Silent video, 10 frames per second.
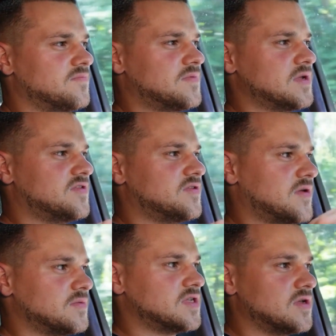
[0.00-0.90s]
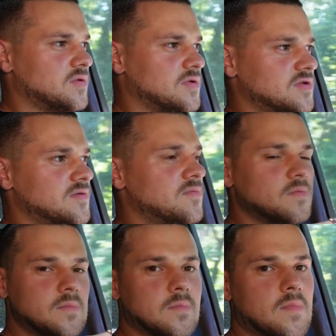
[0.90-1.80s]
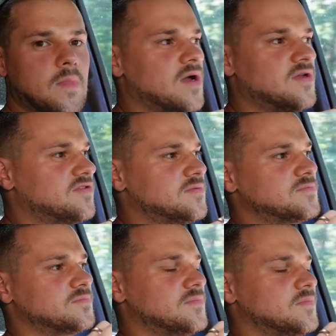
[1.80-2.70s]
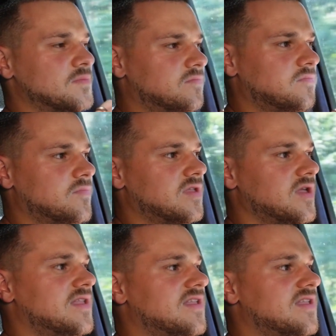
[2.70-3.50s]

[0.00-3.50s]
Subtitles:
There are certain vehicles that, regarding